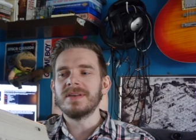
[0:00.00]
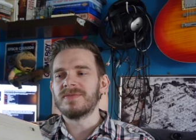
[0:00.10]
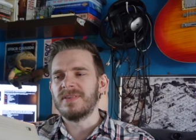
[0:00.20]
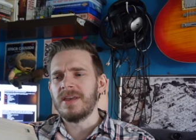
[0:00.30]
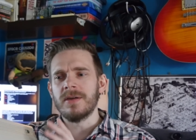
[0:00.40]

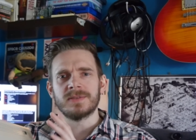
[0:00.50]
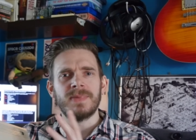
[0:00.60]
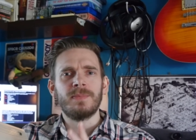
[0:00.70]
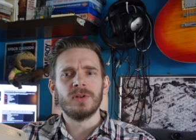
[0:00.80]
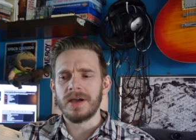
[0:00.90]
because it's
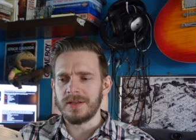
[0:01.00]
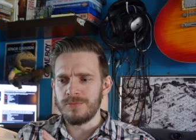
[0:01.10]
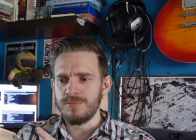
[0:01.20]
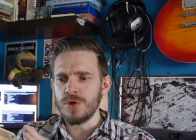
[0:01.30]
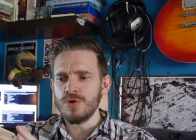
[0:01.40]
people like
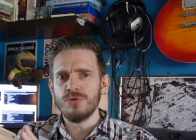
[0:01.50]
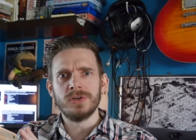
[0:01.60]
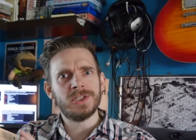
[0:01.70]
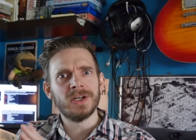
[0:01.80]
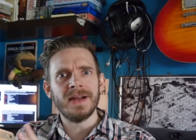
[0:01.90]
new
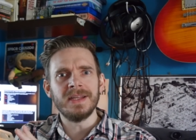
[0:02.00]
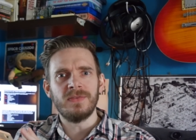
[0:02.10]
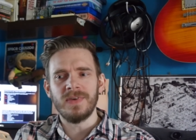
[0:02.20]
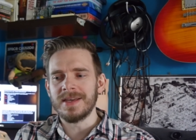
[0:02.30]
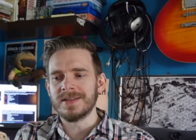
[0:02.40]
shiny
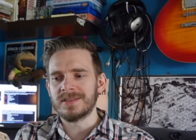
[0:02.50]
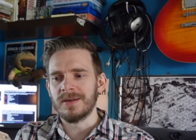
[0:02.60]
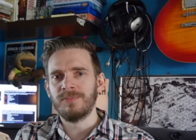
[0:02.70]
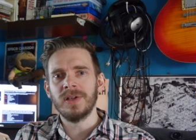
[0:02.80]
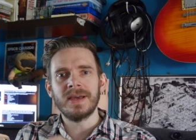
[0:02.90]
things
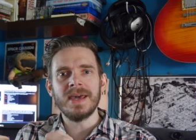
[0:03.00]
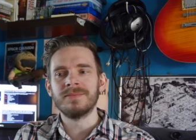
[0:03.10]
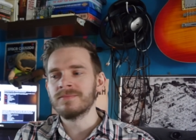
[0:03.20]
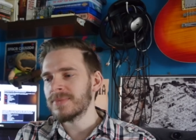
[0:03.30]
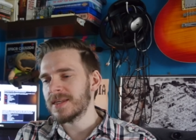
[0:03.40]
to plug
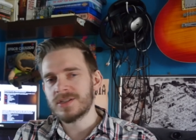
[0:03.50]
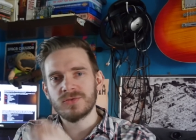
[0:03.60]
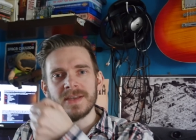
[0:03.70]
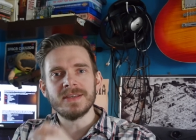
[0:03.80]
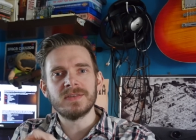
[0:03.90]
in
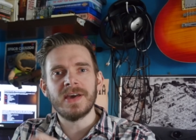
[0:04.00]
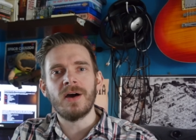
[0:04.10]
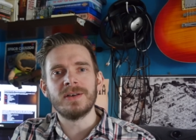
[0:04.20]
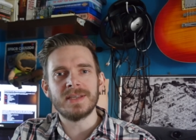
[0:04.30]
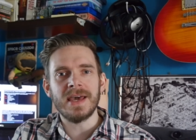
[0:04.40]
straight into their
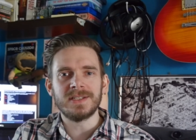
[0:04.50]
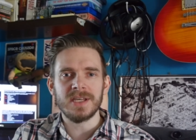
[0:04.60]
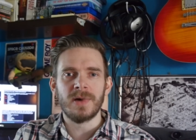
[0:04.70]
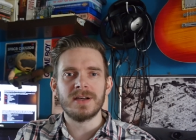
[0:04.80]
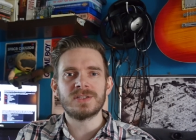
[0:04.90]
H
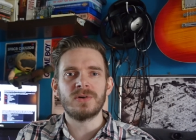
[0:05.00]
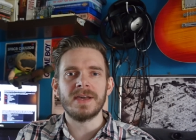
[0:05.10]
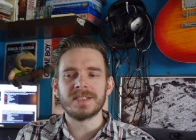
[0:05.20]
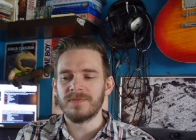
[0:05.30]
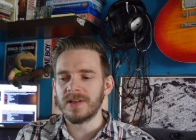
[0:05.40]
D M I
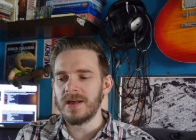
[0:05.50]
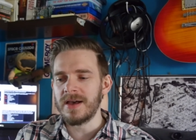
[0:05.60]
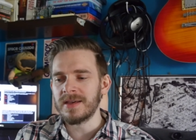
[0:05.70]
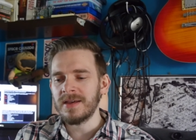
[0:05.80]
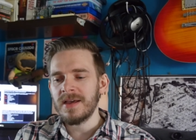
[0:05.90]
sockets and the
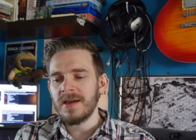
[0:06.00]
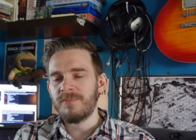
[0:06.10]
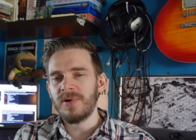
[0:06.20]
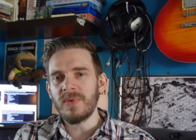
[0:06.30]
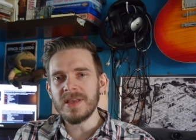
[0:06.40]
like.
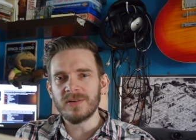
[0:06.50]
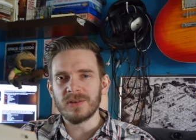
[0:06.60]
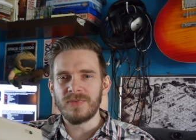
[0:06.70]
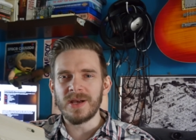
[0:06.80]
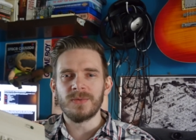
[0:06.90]
But when you've got
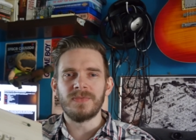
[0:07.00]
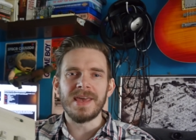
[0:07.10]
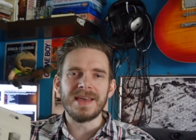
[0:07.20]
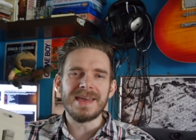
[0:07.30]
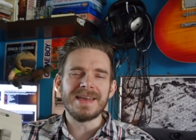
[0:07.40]
the real
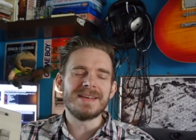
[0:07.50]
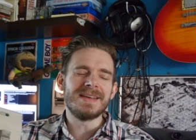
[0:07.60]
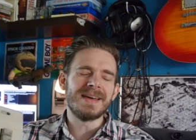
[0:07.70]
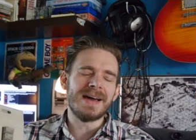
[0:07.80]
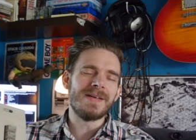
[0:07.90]
thing,
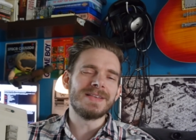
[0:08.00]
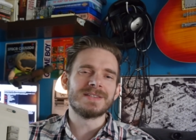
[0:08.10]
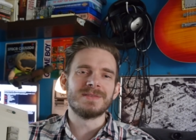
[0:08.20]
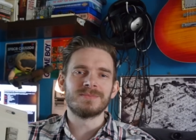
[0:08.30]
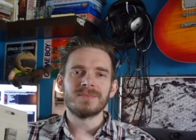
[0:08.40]
it
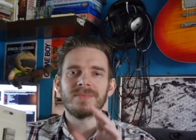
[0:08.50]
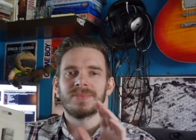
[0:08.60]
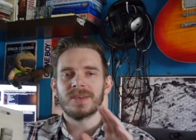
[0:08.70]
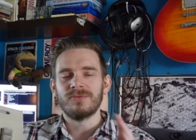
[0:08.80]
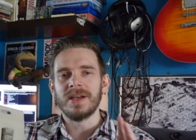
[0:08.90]
doesn't
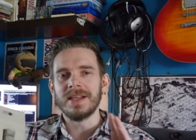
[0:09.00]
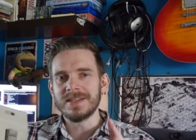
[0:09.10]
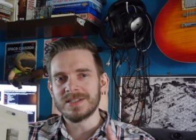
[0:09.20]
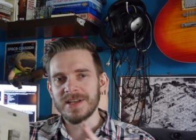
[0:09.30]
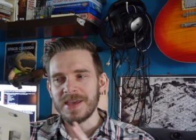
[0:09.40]
really
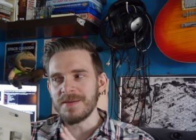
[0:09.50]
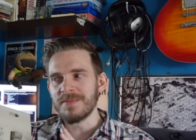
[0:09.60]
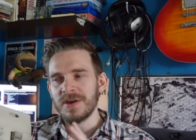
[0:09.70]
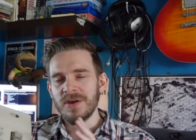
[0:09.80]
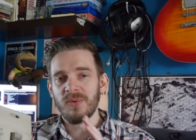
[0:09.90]

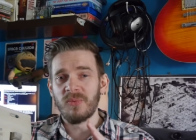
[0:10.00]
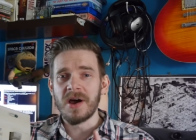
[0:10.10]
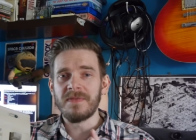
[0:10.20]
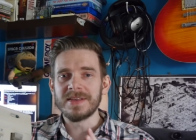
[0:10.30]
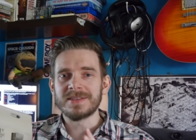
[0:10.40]
seem
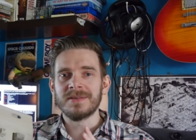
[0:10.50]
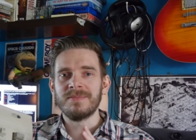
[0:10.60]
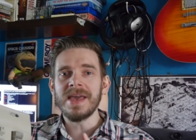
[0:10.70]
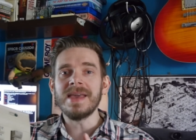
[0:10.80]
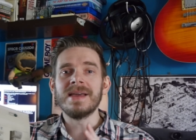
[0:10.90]
worth it to
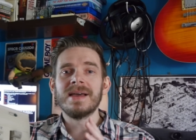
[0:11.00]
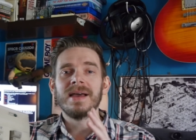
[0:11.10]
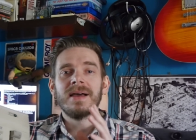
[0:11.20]
me.